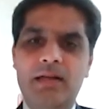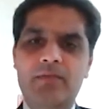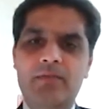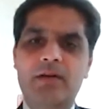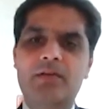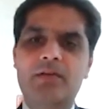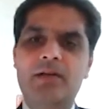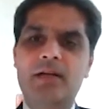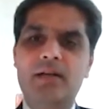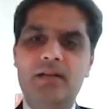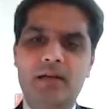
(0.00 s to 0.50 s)

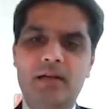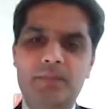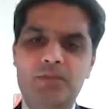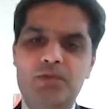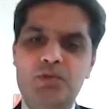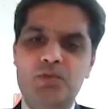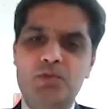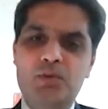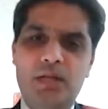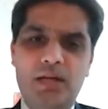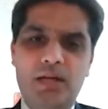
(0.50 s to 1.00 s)
Even when it
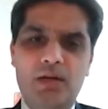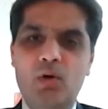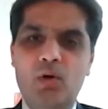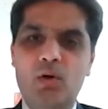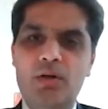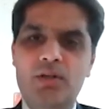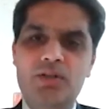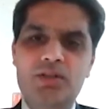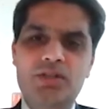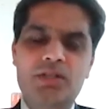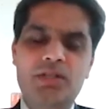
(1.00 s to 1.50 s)
comes to
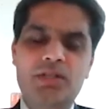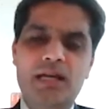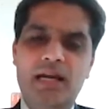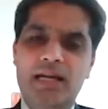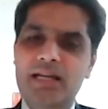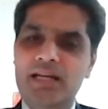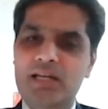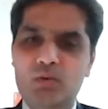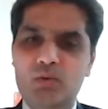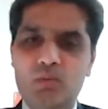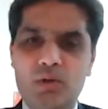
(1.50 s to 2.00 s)
technology,
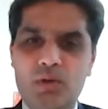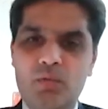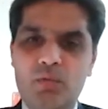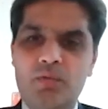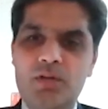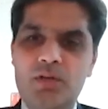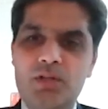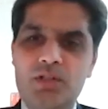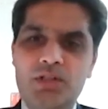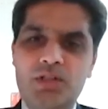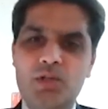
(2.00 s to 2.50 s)
any new
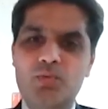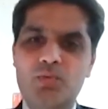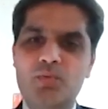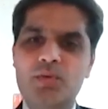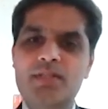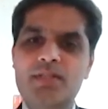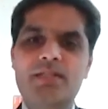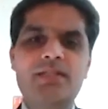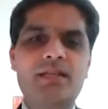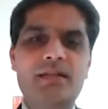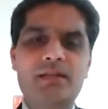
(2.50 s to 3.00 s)
innovation,
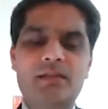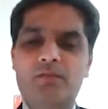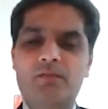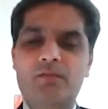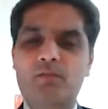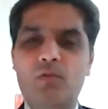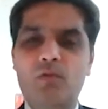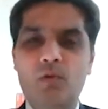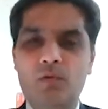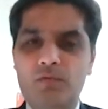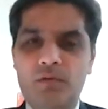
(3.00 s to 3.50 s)
US is at the
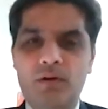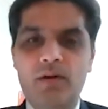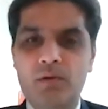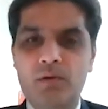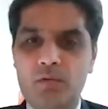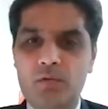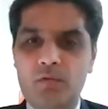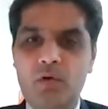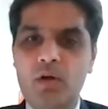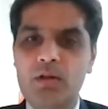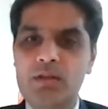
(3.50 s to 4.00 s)

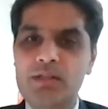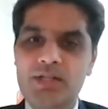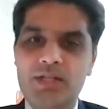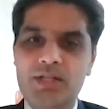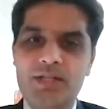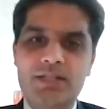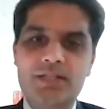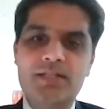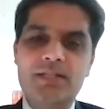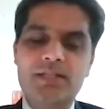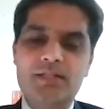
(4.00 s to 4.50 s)
forefront of all
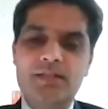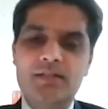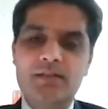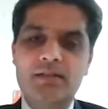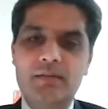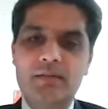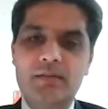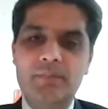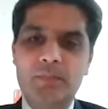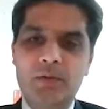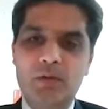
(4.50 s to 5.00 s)
changes
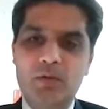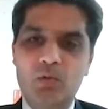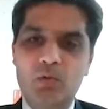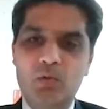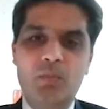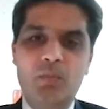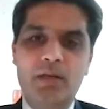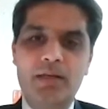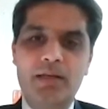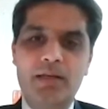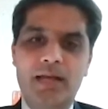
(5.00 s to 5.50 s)

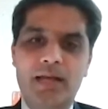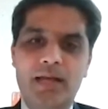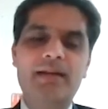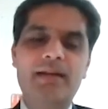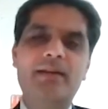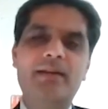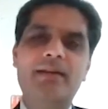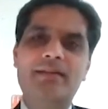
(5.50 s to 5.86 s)
globally, right?